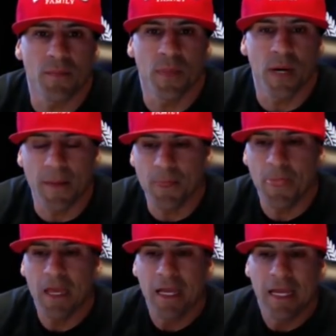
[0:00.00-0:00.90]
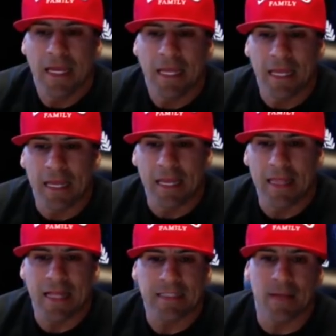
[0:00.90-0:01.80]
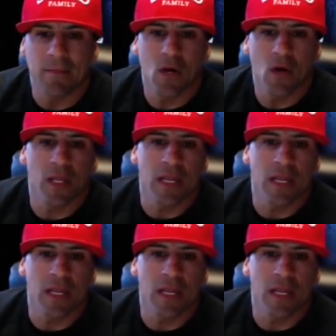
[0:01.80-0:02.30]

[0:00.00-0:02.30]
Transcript: But in that same token,